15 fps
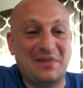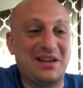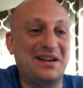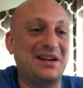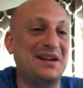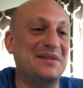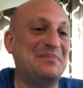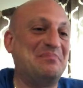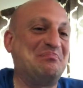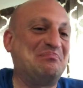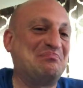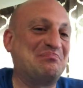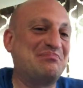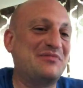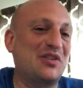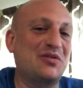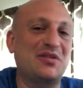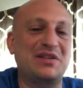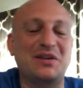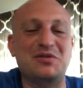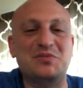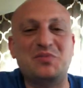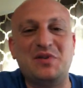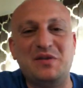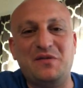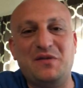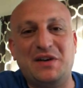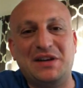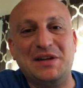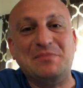I thought that was pretty
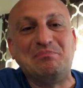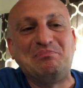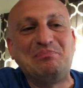funny.